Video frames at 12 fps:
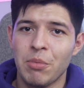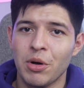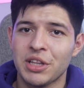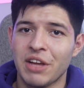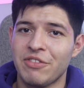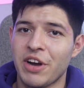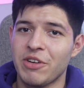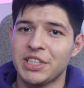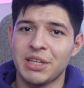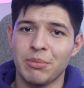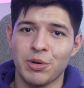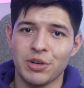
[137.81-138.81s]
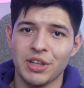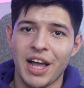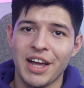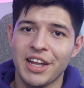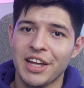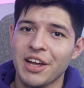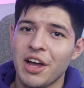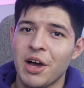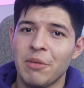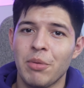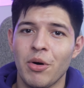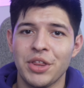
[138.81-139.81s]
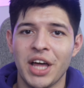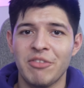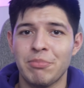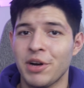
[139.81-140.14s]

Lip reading: both have very similar lighting, both have